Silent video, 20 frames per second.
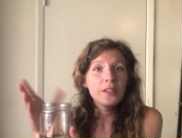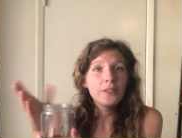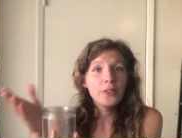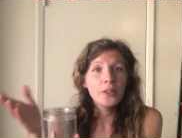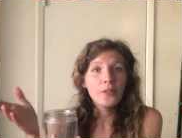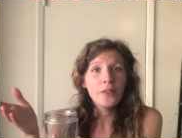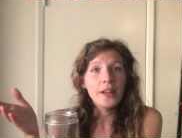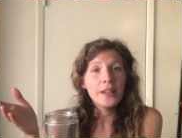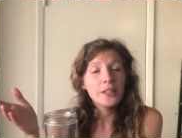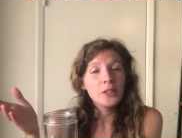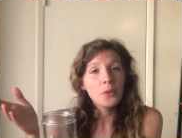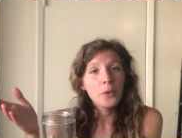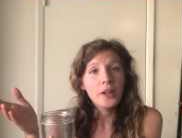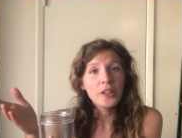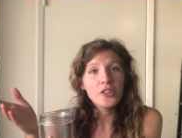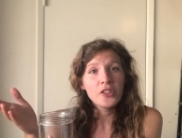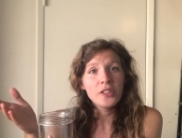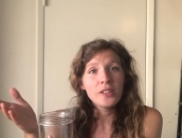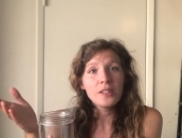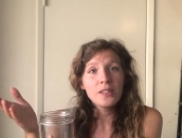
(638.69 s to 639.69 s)
If you have any
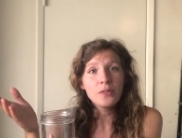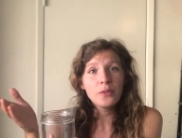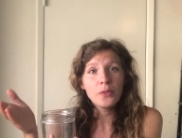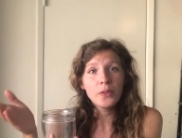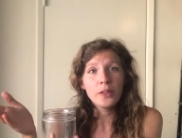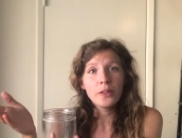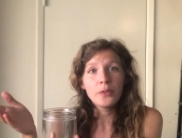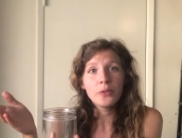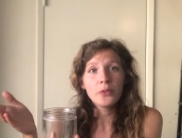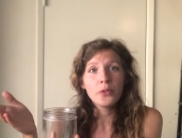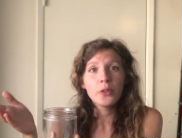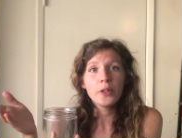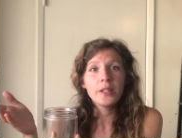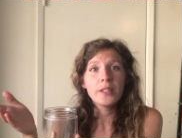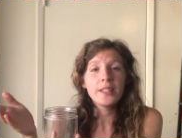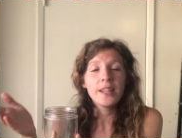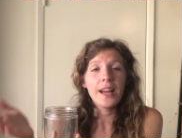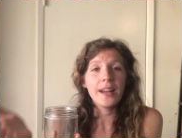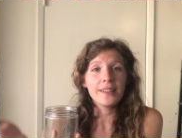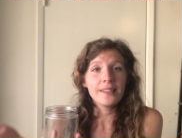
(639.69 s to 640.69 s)
questions, feel free
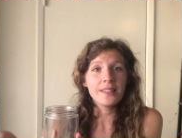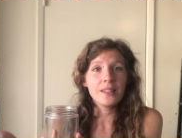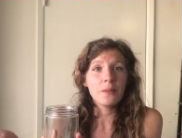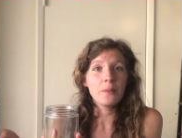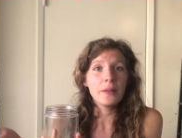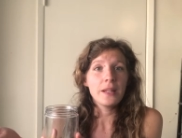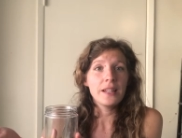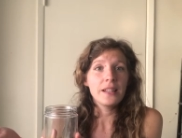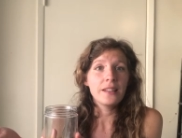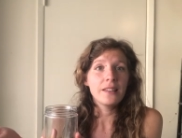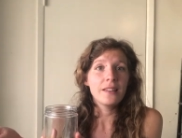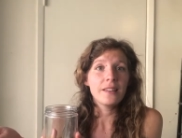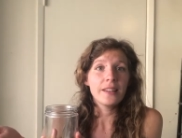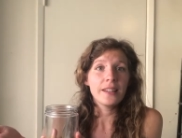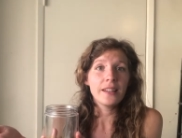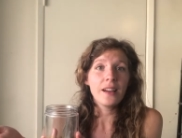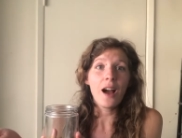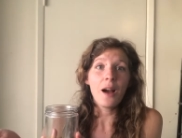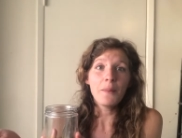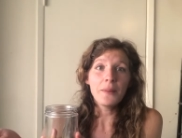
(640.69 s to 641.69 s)
to ask them in
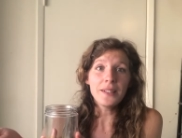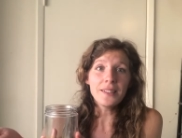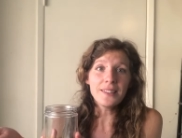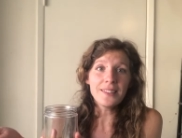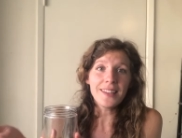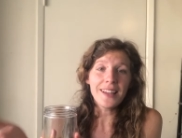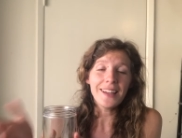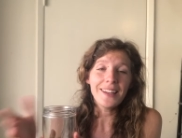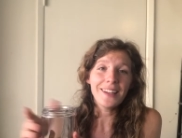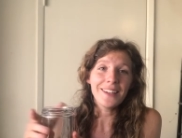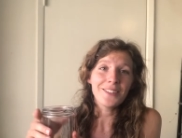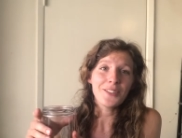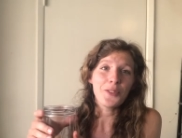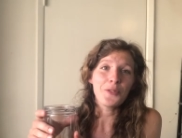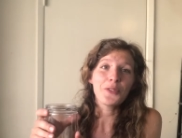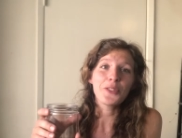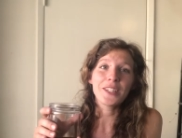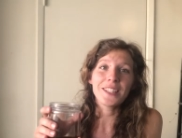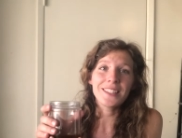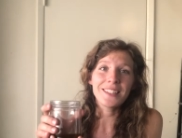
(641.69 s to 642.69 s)
the comments, and
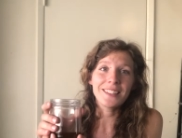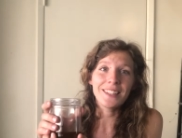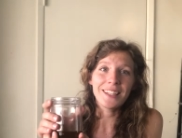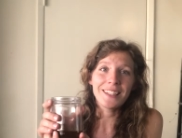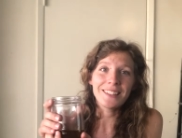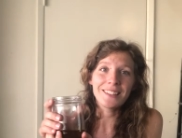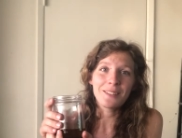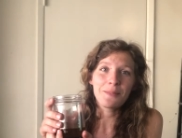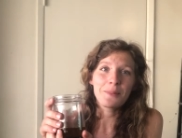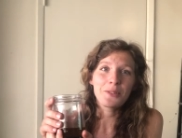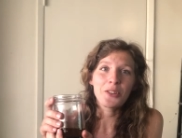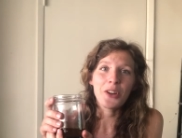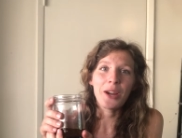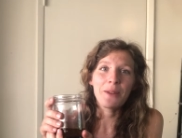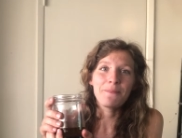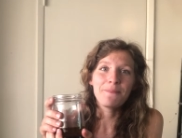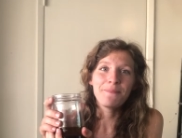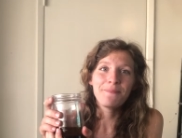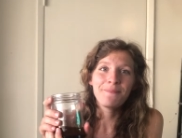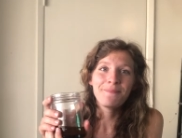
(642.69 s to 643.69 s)
don't forget to like and
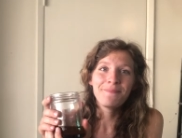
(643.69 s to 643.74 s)
subscribe.